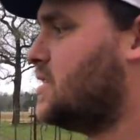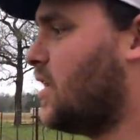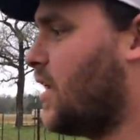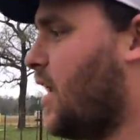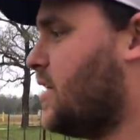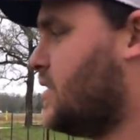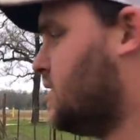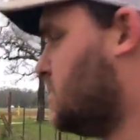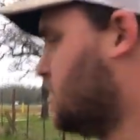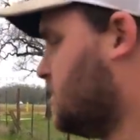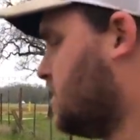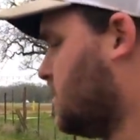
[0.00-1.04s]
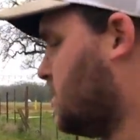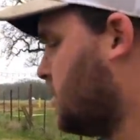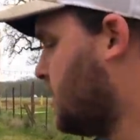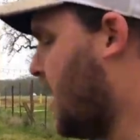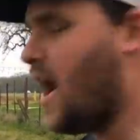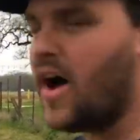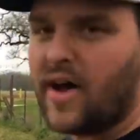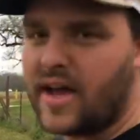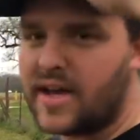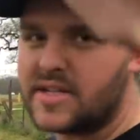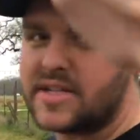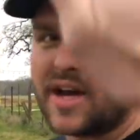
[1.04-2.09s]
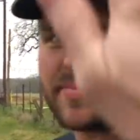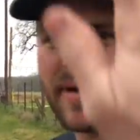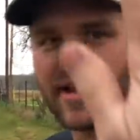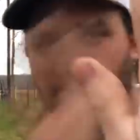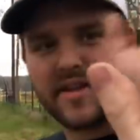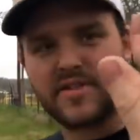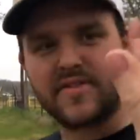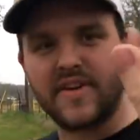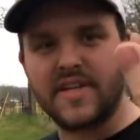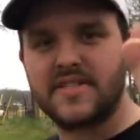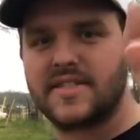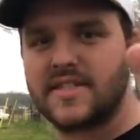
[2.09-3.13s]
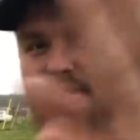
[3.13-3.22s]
Okay. All right. Now I get shocked by an electric fence.